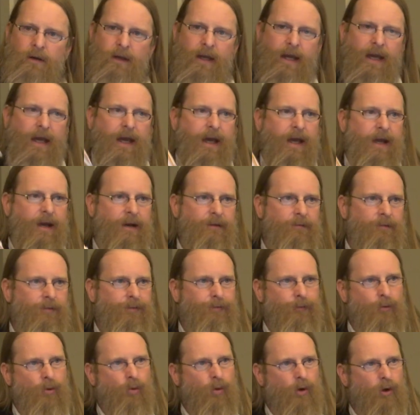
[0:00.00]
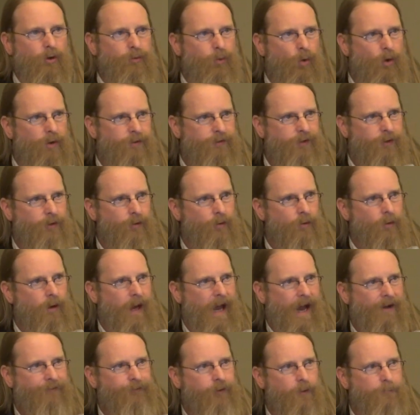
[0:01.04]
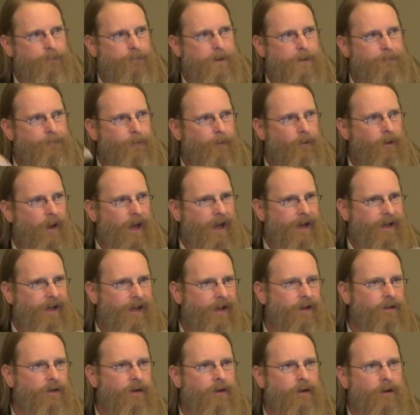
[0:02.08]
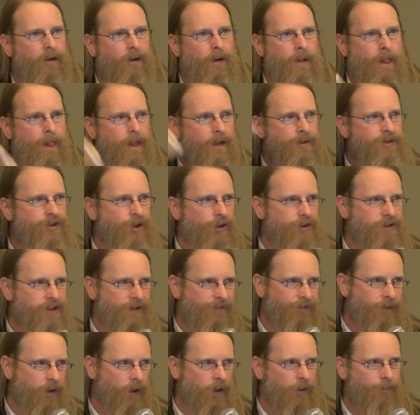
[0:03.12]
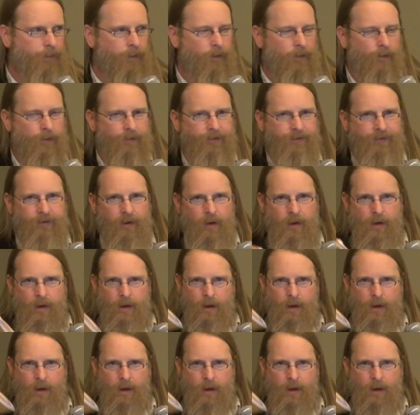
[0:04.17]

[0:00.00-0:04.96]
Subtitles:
in through World War II after people like Hitler, Joseph Goebbels,